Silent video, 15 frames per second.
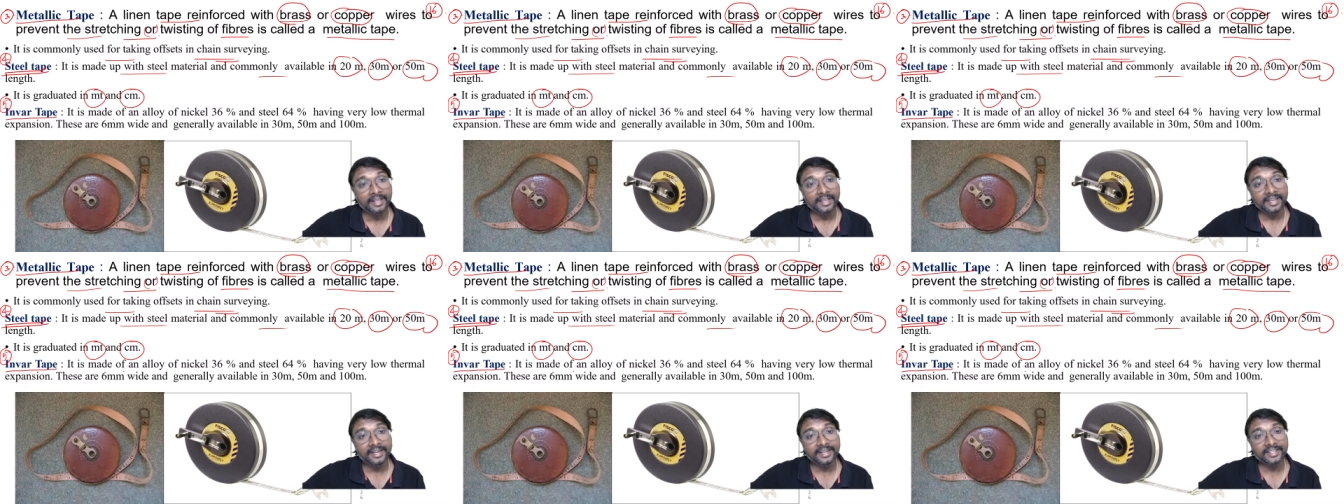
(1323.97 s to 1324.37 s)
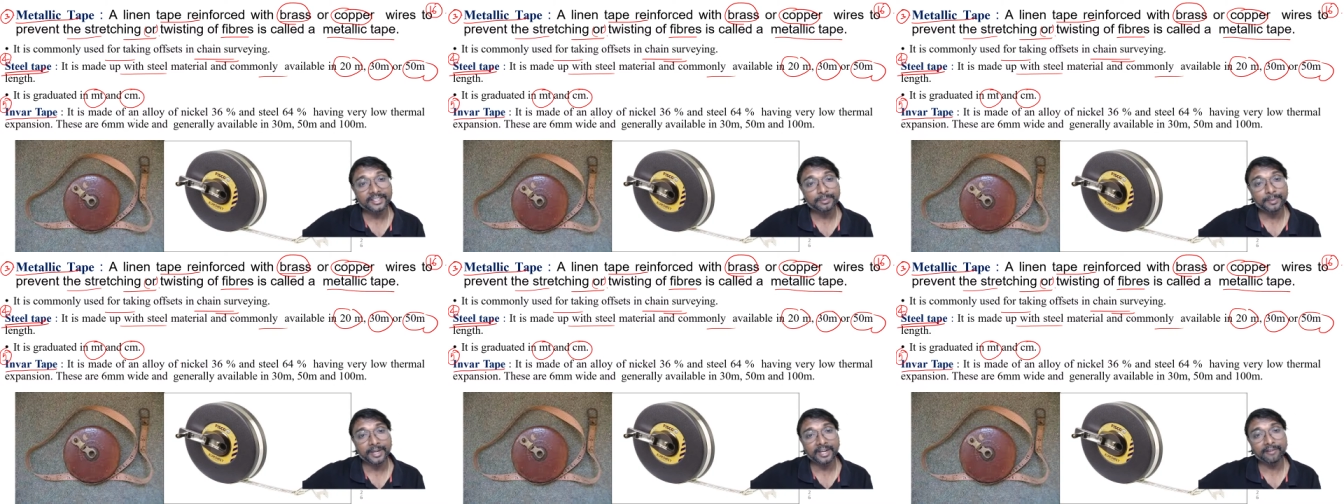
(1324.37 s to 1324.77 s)
It is
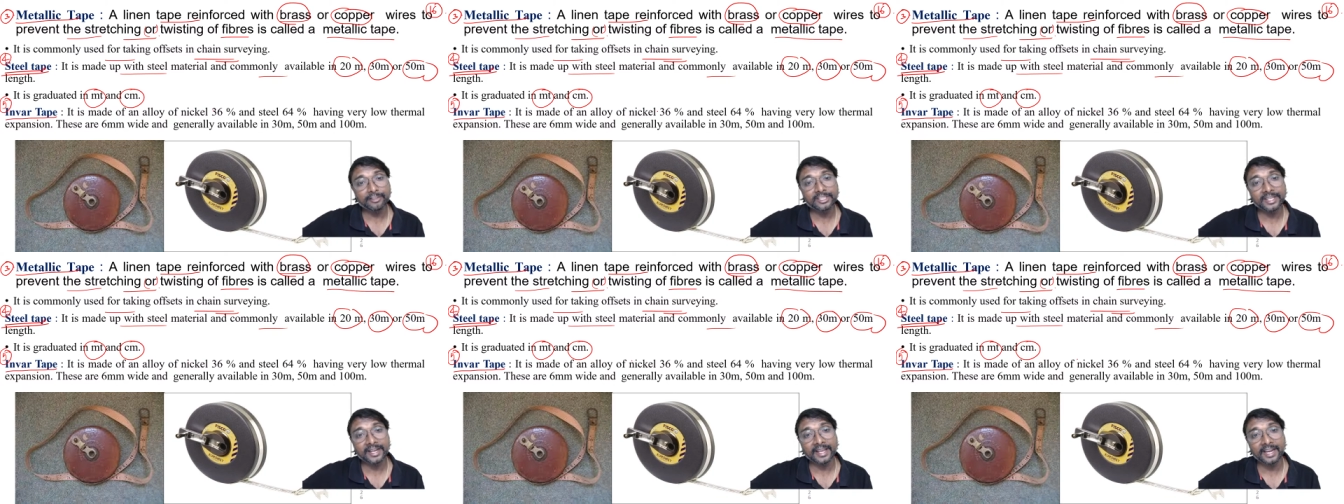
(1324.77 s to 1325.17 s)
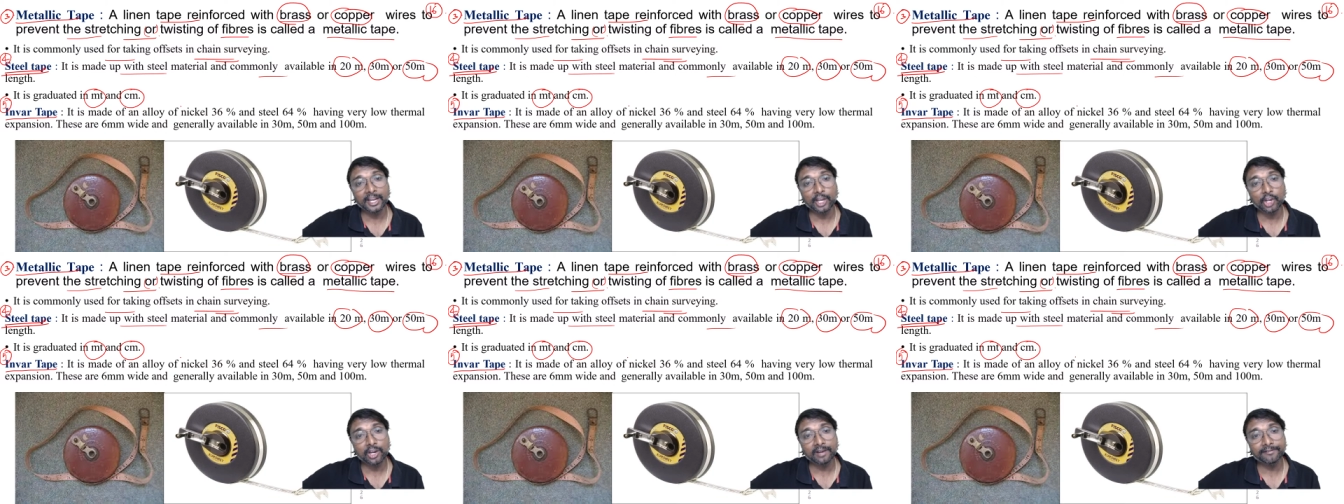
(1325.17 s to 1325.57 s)
made with an
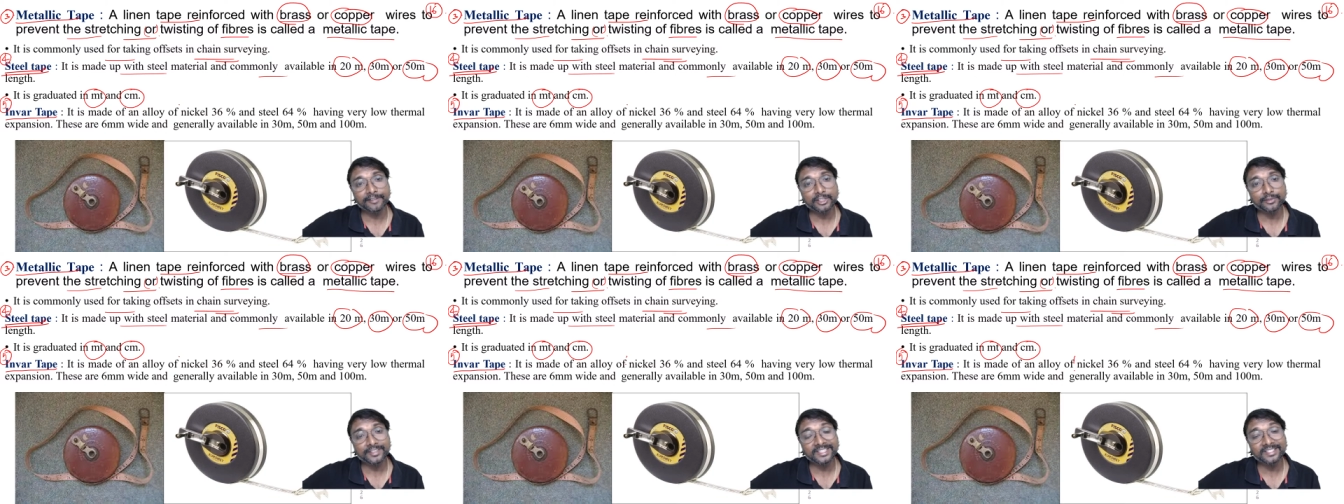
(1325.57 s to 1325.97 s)
alloy of which one?